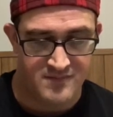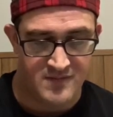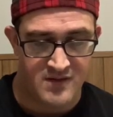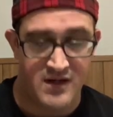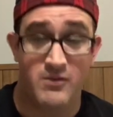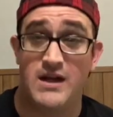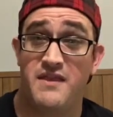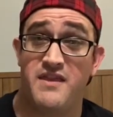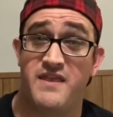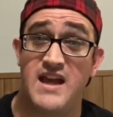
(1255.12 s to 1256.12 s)
All right, we got
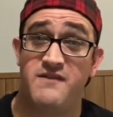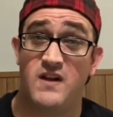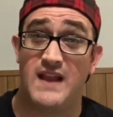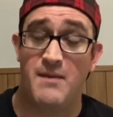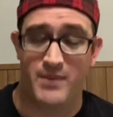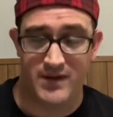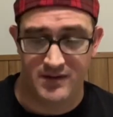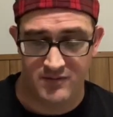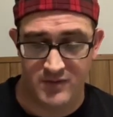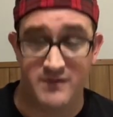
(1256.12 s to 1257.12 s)
the Thankful
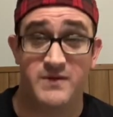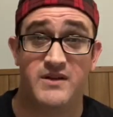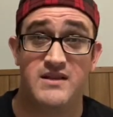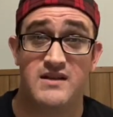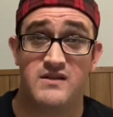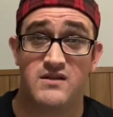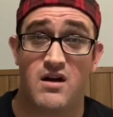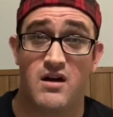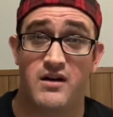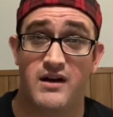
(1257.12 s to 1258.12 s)
Leper. We've seen this
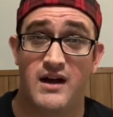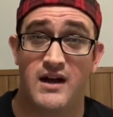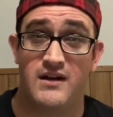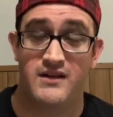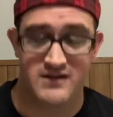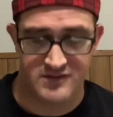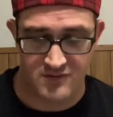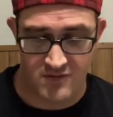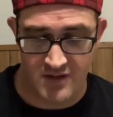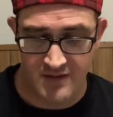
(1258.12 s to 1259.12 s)
card on the
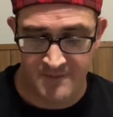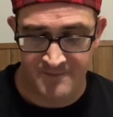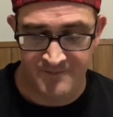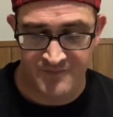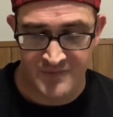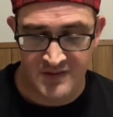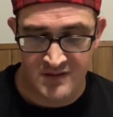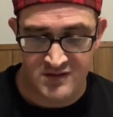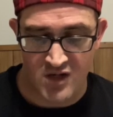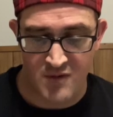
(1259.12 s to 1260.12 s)
Discord.
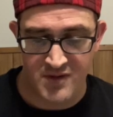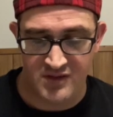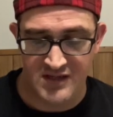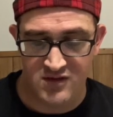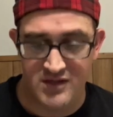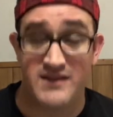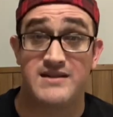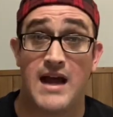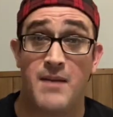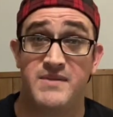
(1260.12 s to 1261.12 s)
Star ability, look at the
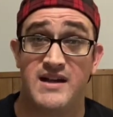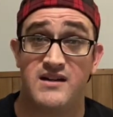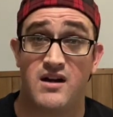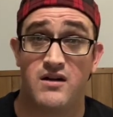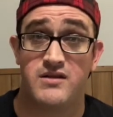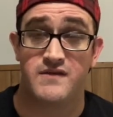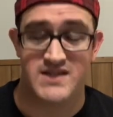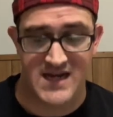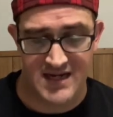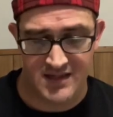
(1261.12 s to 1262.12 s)
top 10 cards of a
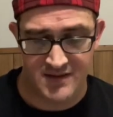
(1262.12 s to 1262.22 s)
deck.